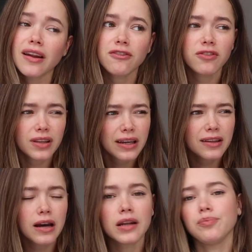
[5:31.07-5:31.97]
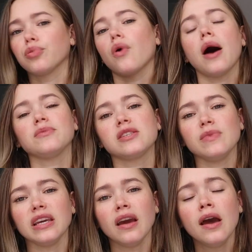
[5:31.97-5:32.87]
and I feel like it kind of prompts
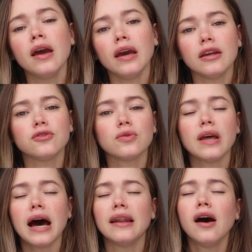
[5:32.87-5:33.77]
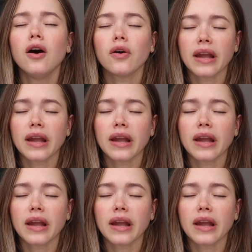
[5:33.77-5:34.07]
me into that,